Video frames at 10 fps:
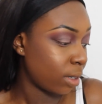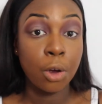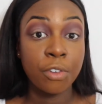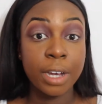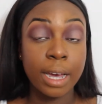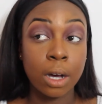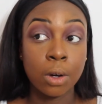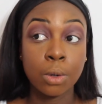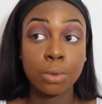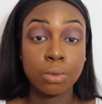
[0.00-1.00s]

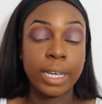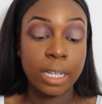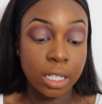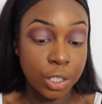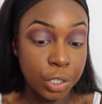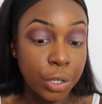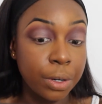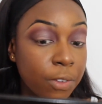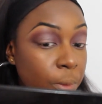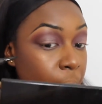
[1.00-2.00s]
L'Oreal is
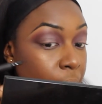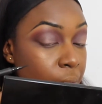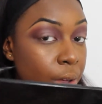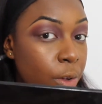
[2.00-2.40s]
doing it for me.